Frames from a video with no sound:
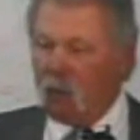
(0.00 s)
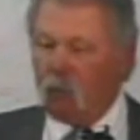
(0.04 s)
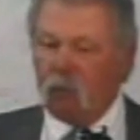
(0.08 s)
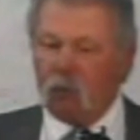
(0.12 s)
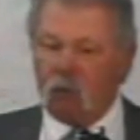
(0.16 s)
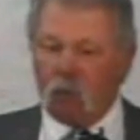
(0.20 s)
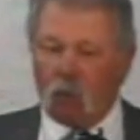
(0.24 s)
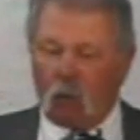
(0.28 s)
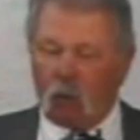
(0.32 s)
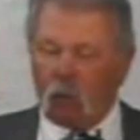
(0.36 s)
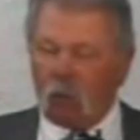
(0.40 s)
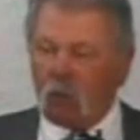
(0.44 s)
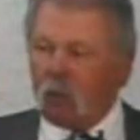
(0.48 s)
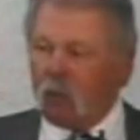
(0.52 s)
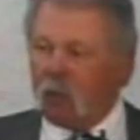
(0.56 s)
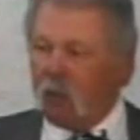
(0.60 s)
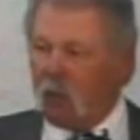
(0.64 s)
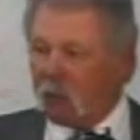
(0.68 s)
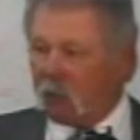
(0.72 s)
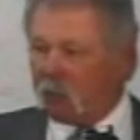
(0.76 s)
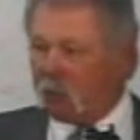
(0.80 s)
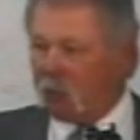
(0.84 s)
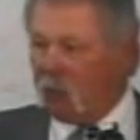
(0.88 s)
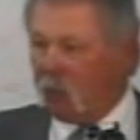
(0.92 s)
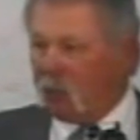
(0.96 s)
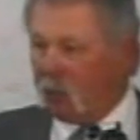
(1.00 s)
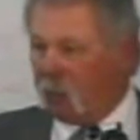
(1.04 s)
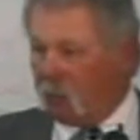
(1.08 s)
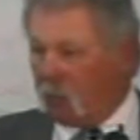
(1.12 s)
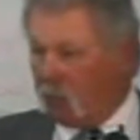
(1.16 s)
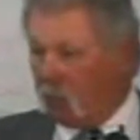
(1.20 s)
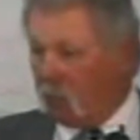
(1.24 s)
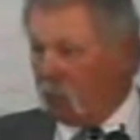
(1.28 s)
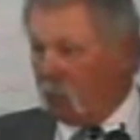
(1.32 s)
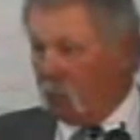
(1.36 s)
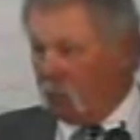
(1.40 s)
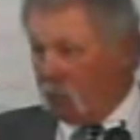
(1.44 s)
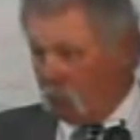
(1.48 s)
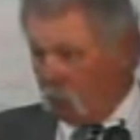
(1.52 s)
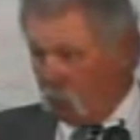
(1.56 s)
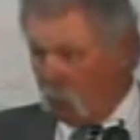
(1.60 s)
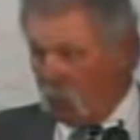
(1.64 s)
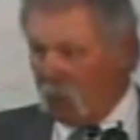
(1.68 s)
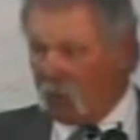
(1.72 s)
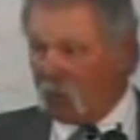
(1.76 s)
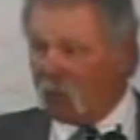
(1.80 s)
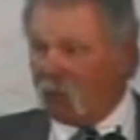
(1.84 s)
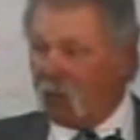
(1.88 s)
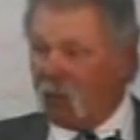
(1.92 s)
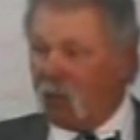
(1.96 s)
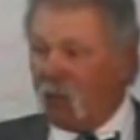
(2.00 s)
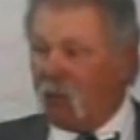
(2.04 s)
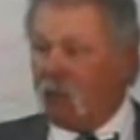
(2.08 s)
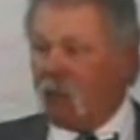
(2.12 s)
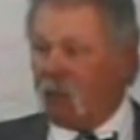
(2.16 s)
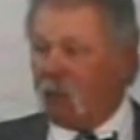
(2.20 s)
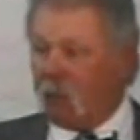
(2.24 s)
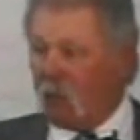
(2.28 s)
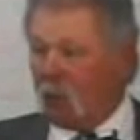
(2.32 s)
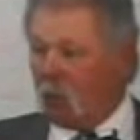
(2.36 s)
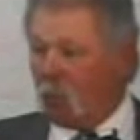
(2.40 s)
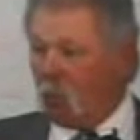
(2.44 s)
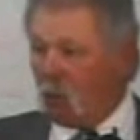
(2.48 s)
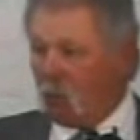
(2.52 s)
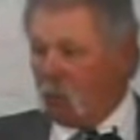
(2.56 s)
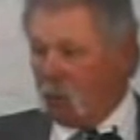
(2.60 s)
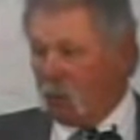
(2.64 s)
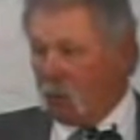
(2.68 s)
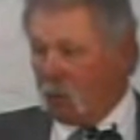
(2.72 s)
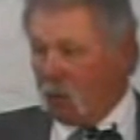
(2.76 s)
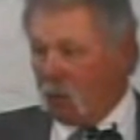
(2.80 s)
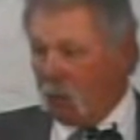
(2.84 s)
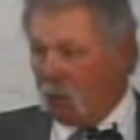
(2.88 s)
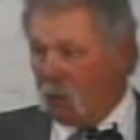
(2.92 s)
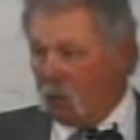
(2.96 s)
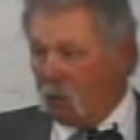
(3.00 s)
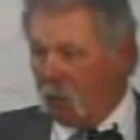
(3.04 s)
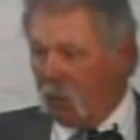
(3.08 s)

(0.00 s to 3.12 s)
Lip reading: he was ordered the next day to give the Israelis anything they wanted,